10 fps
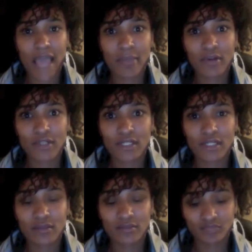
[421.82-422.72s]

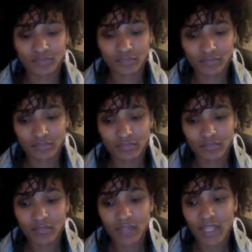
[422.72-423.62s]
person
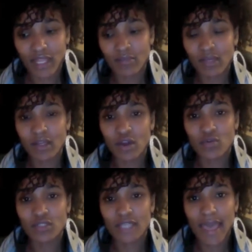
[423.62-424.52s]
that I'm going to
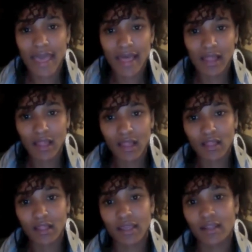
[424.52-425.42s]
go to hell.
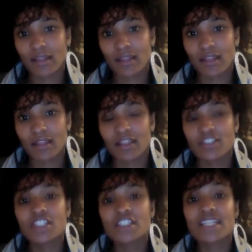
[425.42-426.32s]
Like, it
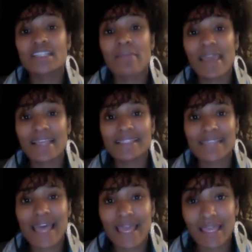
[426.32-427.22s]
just doesn't make
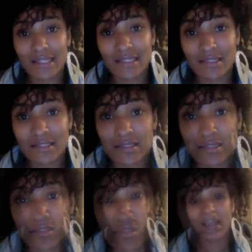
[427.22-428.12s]
sense.
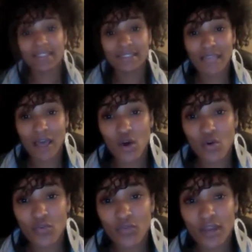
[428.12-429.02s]

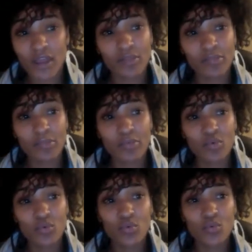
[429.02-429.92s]
Myself and other people
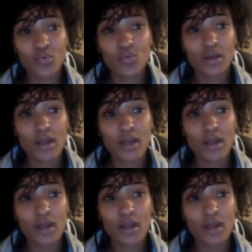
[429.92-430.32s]
who